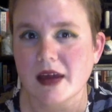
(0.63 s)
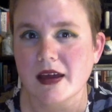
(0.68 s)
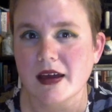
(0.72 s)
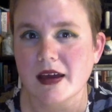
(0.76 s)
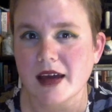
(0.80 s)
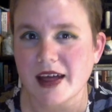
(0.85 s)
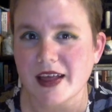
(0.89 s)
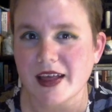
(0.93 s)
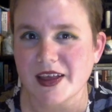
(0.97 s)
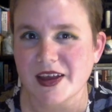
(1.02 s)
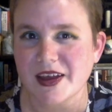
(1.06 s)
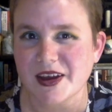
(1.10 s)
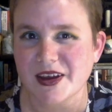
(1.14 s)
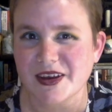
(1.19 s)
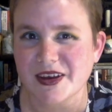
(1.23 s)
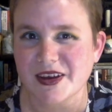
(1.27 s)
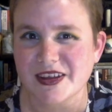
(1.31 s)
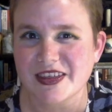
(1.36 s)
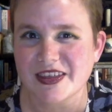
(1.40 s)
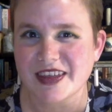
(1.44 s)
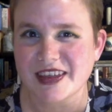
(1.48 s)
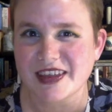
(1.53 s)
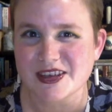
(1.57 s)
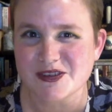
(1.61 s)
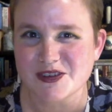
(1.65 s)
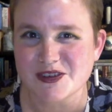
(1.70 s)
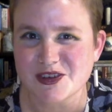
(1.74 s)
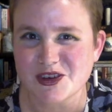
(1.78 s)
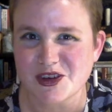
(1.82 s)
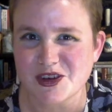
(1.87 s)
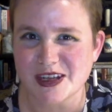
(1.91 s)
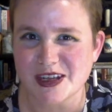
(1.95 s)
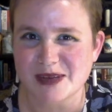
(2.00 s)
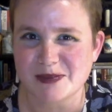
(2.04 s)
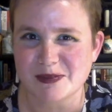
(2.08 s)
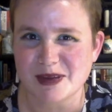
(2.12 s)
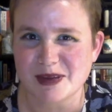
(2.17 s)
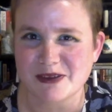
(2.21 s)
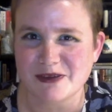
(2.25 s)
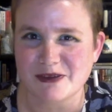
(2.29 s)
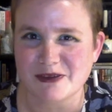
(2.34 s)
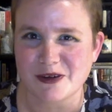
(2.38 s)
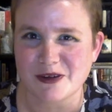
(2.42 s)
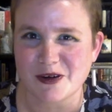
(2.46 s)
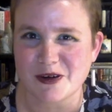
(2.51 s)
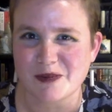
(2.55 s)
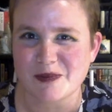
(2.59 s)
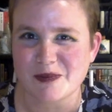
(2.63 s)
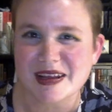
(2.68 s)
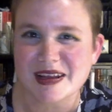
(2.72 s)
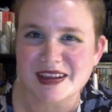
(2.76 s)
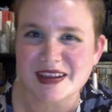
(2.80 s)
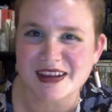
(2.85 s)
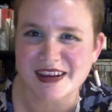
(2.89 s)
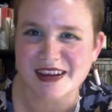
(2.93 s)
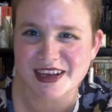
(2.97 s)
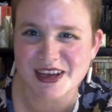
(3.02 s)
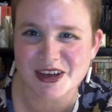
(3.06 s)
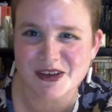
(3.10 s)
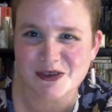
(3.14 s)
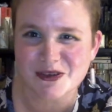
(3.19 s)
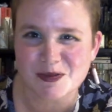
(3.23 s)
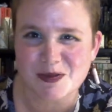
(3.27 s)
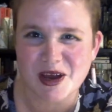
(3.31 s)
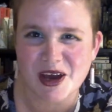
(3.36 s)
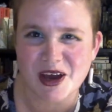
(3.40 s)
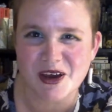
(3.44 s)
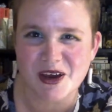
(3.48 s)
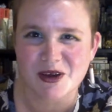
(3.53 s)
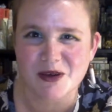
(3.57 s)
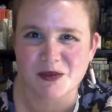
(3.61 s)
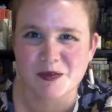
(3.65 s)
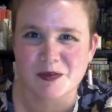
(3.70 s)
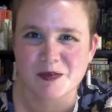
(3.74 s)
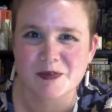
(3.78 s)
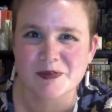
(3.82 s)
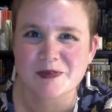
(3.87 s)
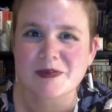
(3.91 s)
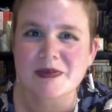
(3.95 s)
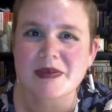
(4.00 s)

Hello, thanks for joining me for Mudlarking from Home.